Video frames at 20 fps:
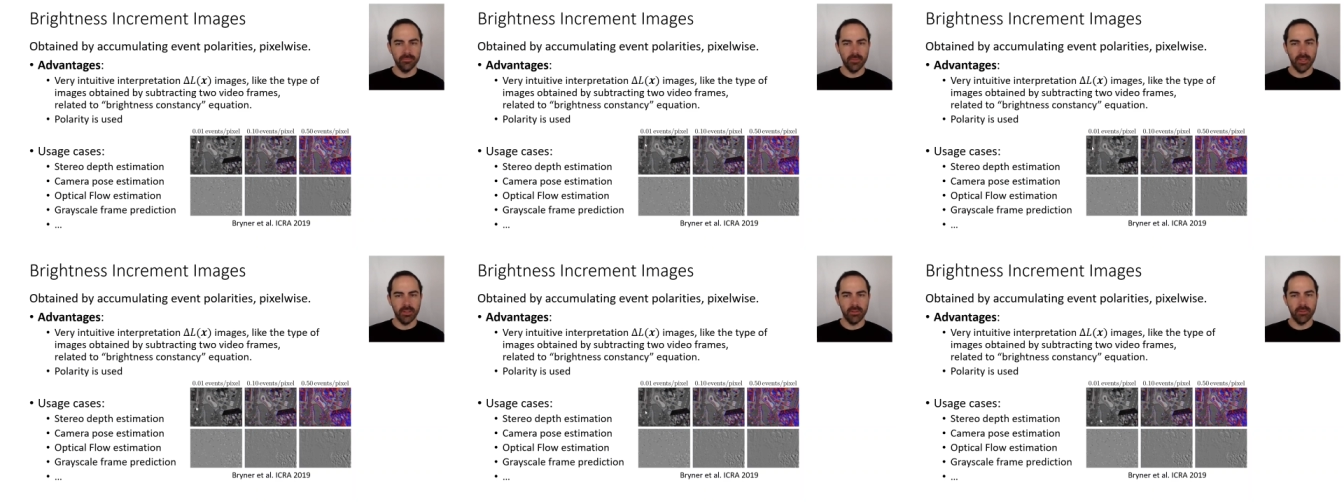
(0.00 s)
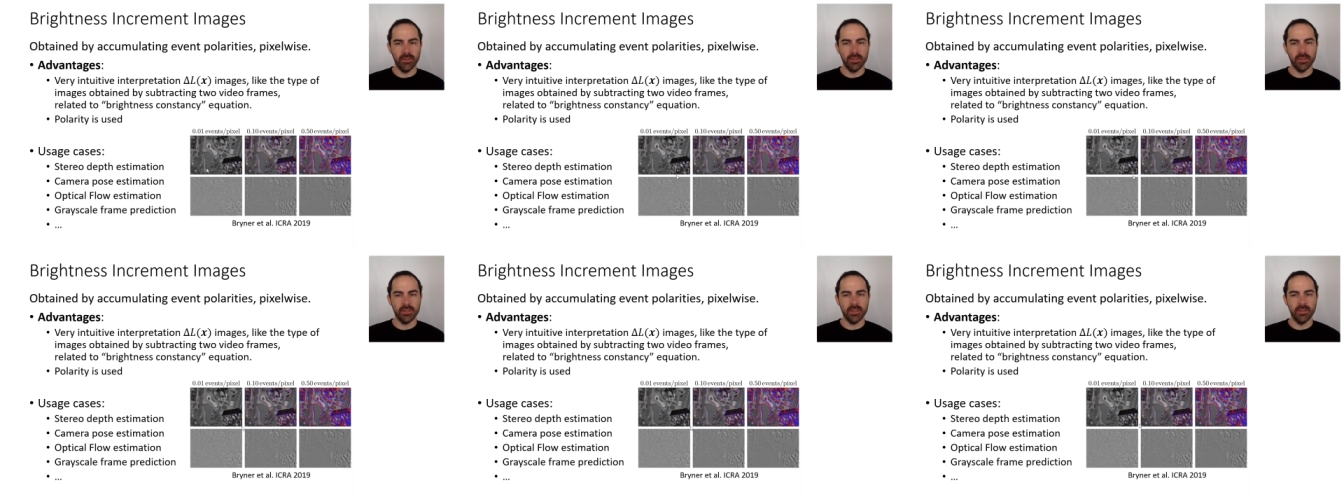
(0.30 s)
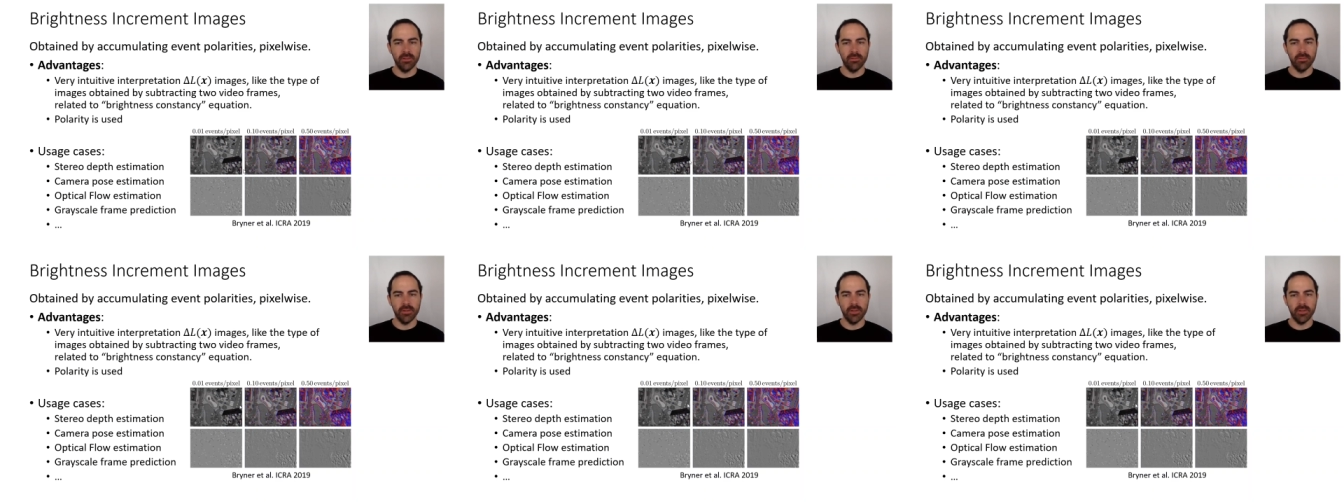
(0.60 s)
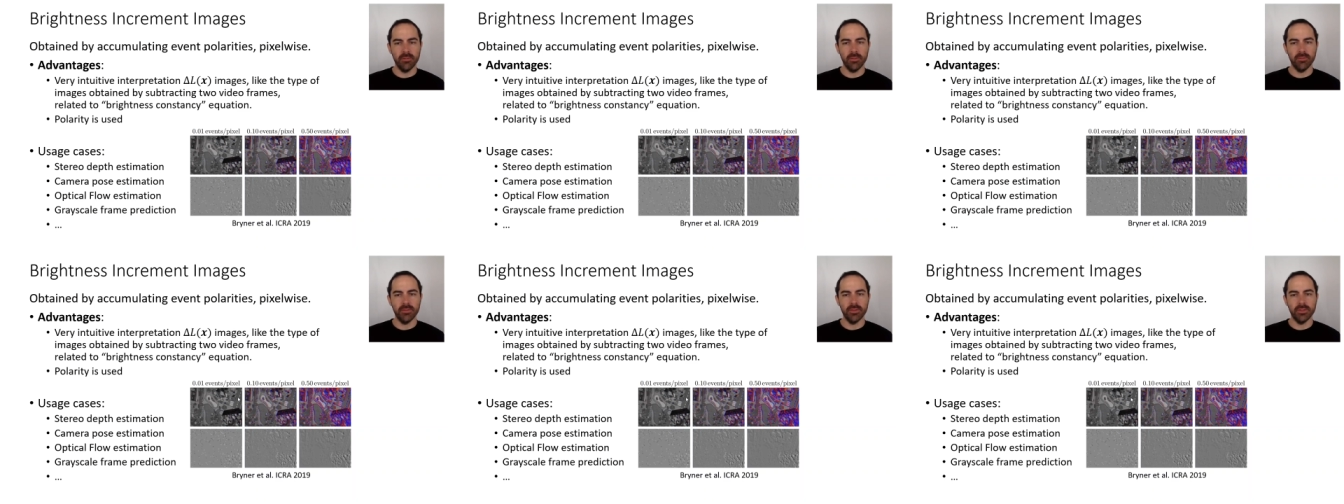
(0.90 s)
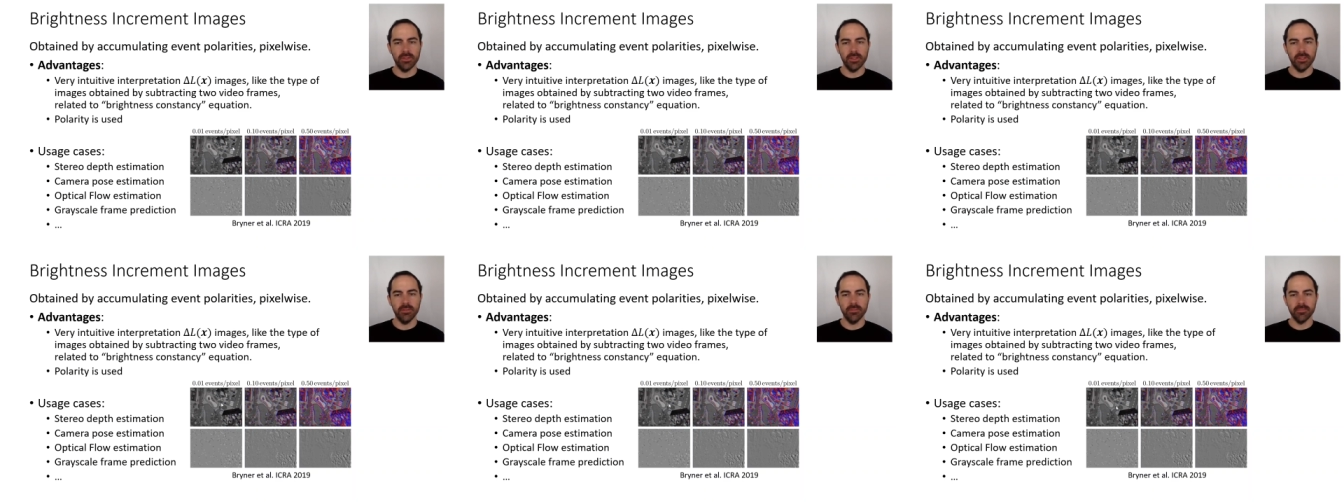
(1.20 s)
a grayscale frame of the
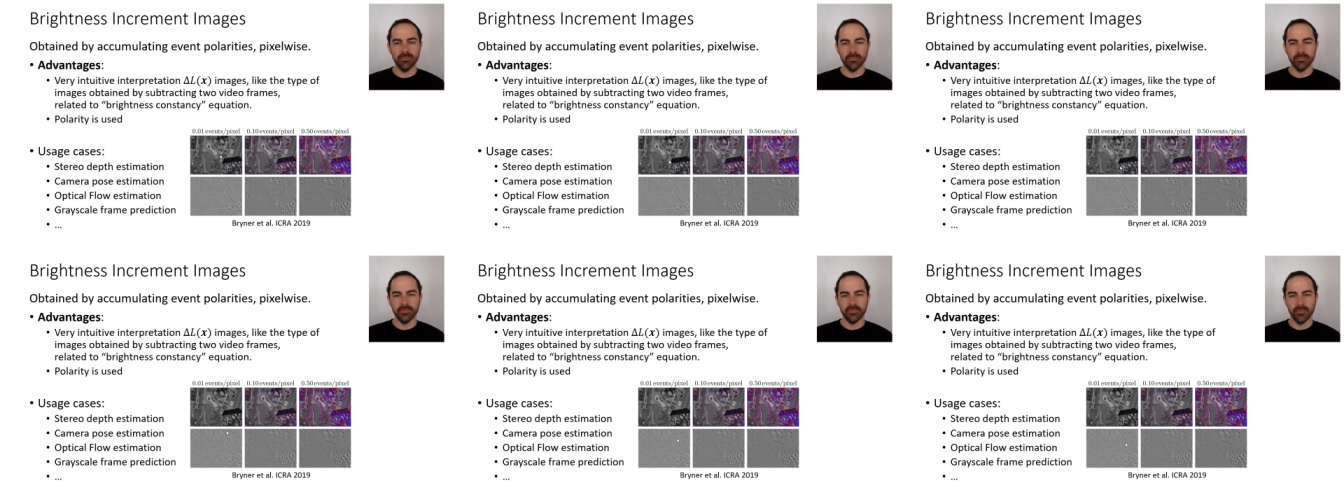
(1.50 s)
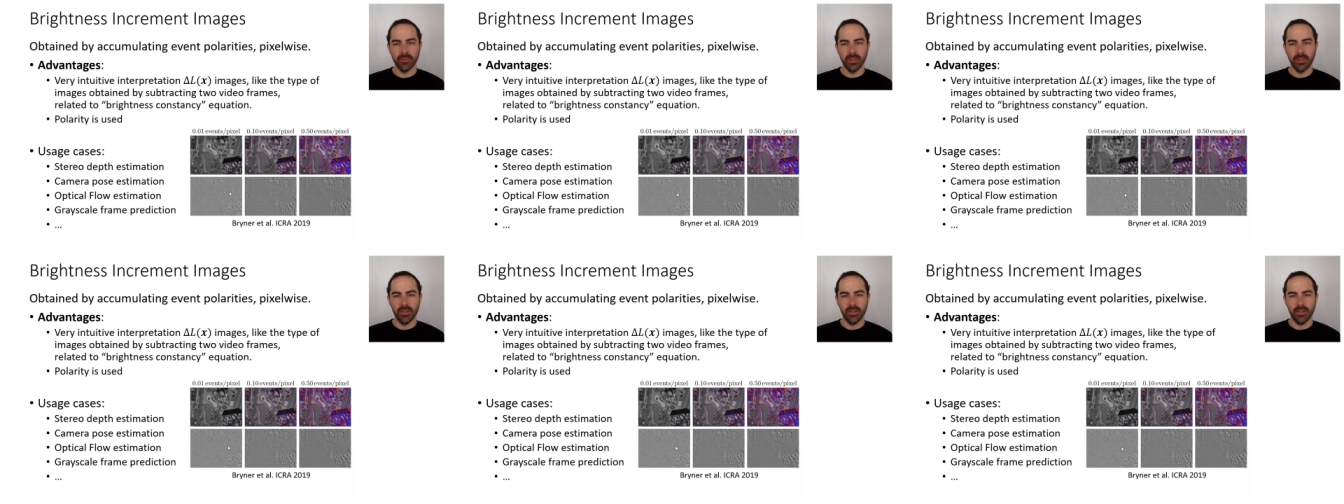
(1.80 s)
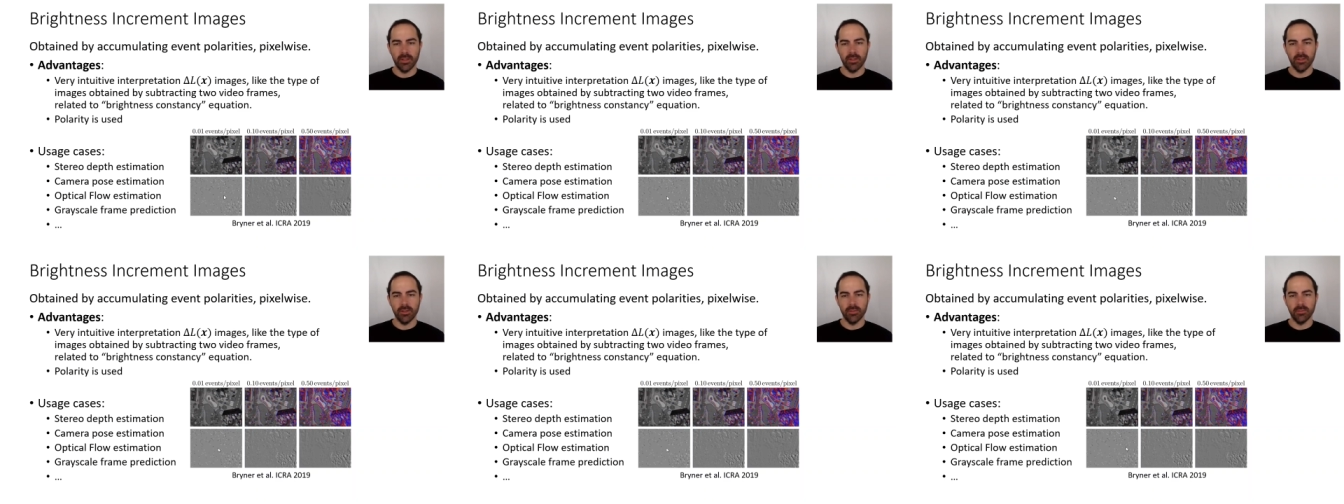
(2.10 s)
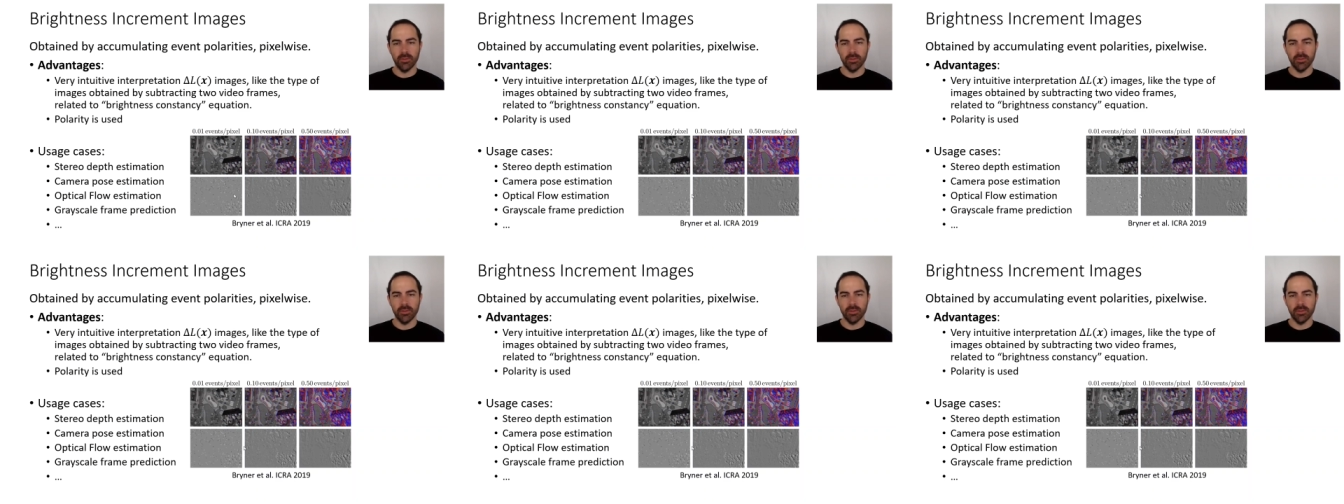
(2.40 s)
scene, and on the